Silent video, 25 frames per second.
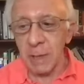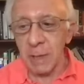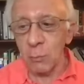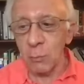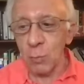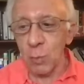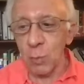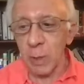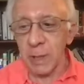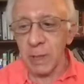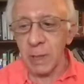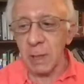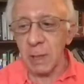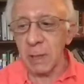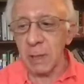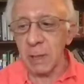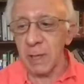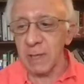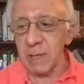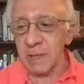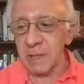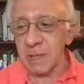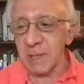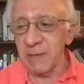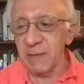in working
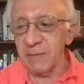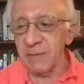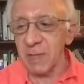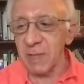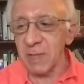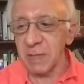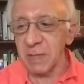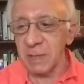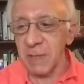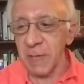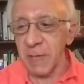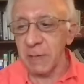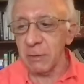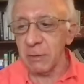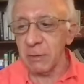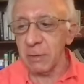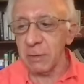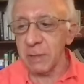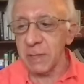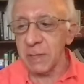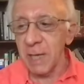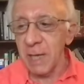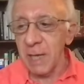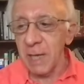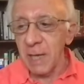class living
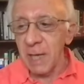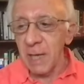standards